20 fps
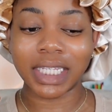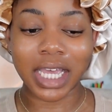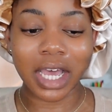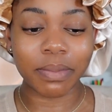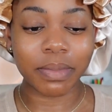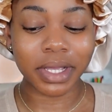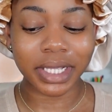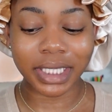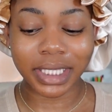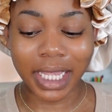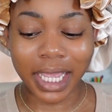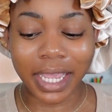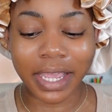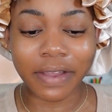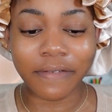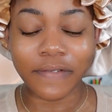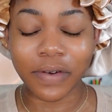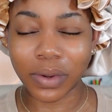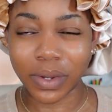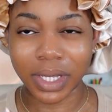to help me
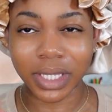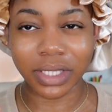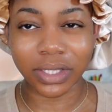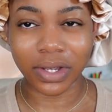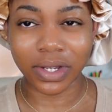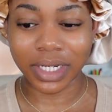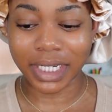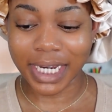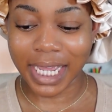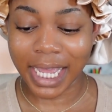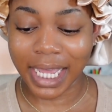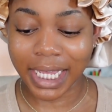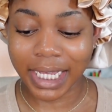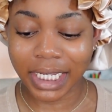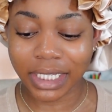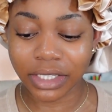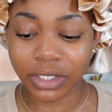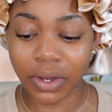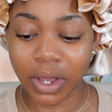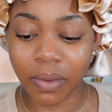stay focused on
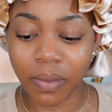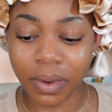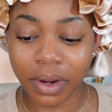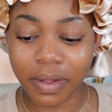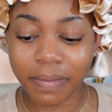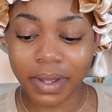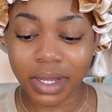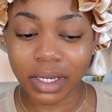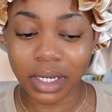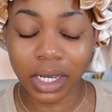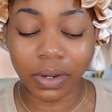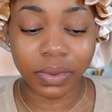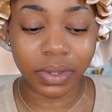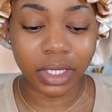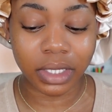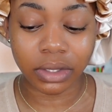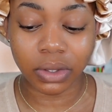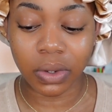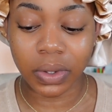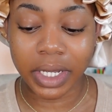tasks. So I want to be done with
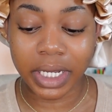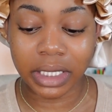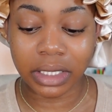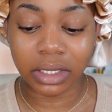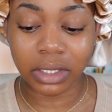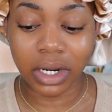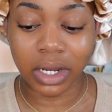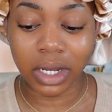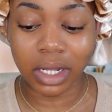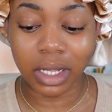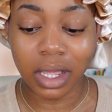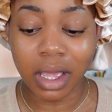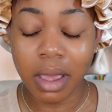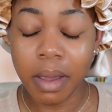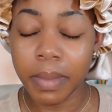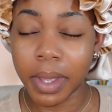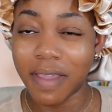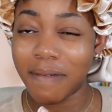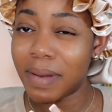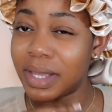this whole install,
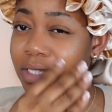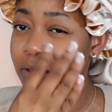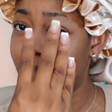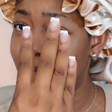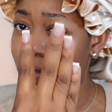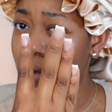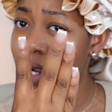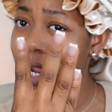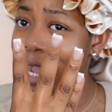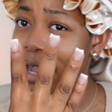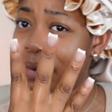give myself 4